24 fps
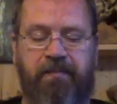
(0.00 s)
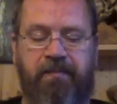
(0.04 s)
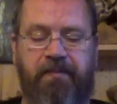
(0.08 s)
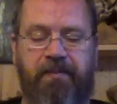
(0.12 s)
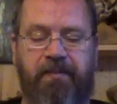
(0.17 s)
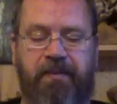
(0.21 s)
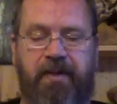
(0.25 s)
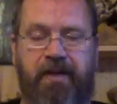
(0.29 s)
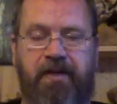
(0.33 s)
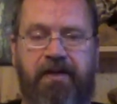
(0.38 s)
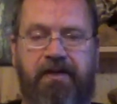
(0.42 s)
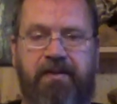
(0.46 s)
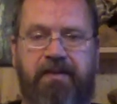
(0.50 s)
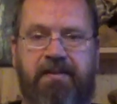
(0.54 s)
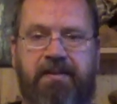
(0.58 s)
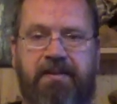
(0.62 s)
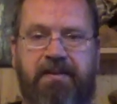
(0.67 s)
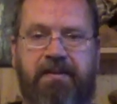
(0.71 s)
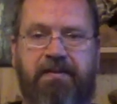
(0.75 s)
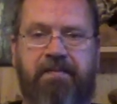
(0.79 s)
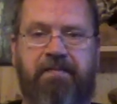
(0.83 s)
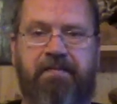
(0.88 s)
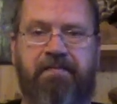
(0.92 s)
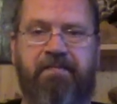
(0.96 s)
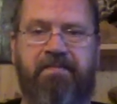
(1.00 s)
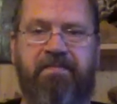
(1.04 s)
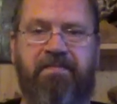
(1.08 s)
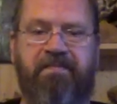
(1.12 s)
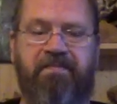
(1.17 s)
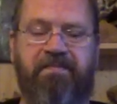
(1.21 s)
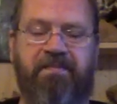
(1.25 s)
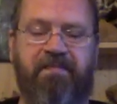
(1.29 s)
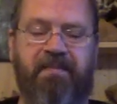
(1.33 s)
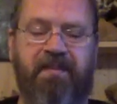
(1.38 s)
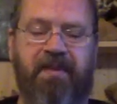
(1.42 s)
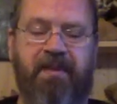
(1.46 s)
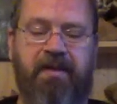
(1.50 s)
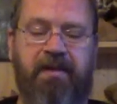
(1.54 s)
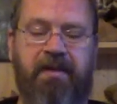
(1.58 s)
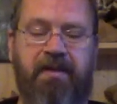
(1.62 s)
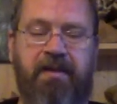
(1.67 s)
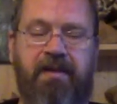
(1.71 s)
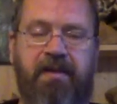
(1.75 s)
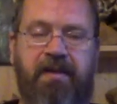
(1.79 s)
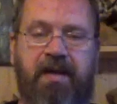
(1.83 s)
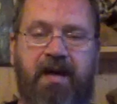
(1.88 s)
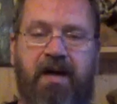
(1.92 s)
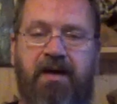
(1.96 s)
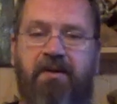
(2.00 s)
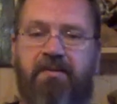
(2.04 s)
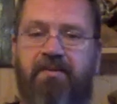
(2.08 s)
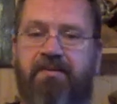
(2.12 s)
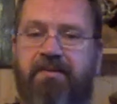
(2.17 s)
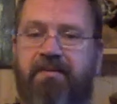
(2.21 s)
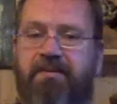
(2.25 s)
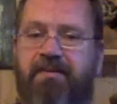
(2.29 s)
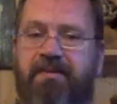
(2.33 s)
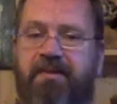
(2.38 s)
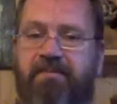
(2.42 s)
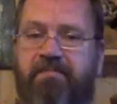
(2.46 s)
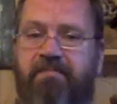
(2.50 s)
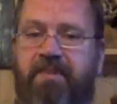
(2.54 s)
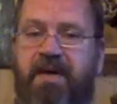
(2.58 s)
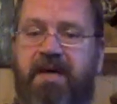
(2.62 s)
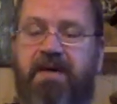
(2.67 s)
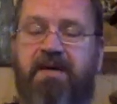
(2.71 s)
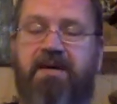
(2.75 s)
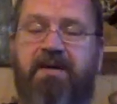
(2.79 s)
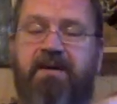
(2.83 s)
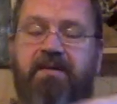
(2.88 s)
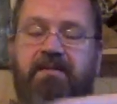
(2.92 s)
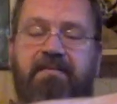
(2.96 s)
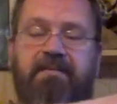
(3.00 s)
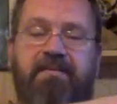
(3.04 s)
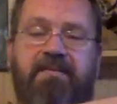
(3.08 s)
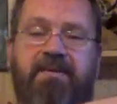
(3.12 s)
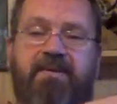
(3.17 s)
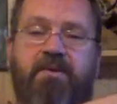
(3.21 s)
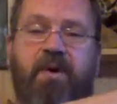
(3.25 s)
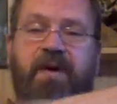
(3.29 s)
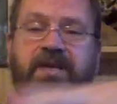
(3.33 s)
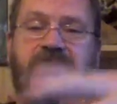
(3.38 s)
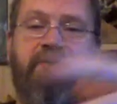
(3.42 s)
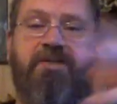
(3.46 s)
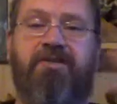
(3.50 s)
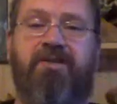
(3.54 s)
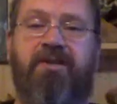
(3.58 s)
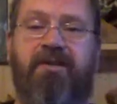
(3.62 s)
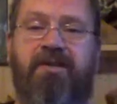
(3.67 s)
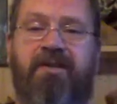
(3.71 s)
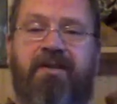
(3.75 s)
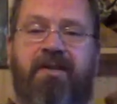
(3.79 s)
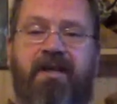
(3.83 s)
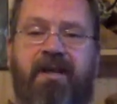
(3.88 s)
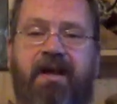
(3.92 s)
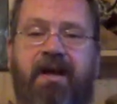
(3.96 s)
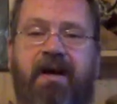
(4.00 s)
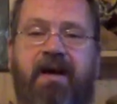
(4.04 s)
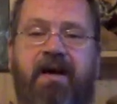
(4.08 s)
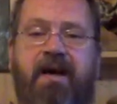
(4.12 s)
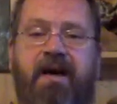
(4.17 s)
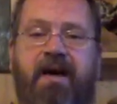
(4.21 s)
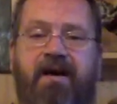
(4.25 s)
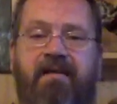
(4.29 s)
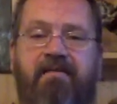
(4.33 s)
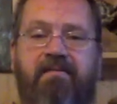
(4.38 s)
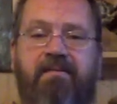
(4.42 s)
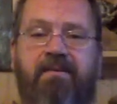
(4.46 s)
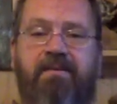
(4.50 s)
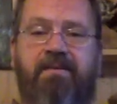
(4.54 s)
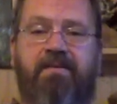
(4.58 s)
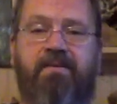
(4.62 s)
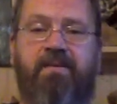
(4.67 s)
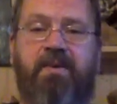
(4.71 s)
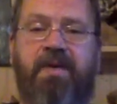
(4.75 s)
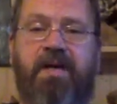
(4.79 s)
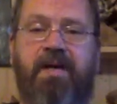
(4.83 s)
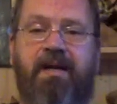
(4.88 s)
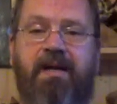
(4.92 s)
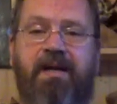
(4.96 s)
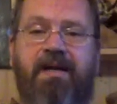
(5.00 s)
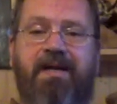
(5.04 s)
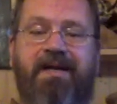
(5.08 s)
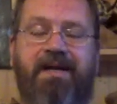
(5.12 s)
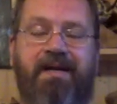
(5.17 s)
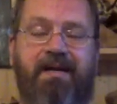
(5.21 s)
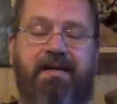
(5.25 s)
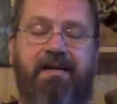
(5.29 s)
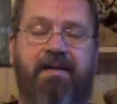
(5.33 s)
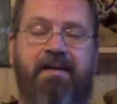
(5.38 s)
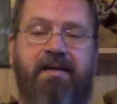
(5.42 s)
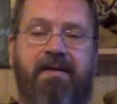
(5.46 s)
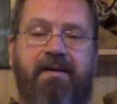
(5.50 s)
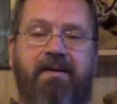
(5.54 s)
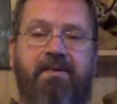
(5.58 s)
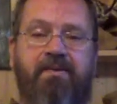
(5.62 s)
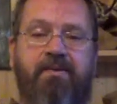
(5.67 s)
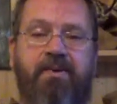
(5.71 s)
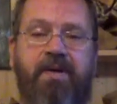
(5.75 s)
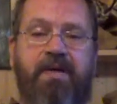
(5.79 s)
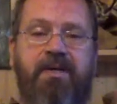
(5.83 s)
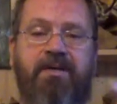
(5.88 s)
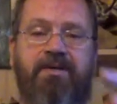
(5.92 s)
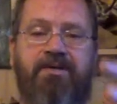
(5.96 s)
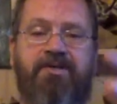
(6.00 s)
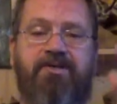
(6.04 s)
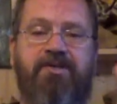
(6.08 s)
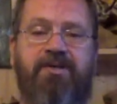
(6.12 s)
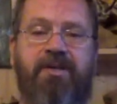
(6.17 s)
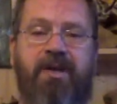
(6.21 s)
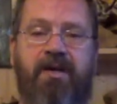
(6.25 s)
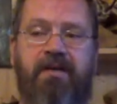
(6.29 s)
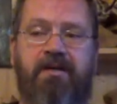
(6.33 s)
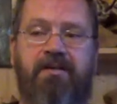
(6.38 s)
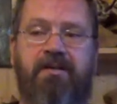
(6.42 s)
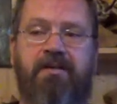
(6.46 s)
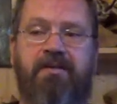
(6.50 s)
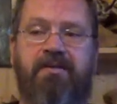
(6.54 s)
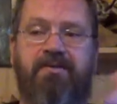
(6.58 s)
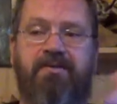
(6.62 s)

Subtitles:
Right? Now, the big question that I have, will he reinstate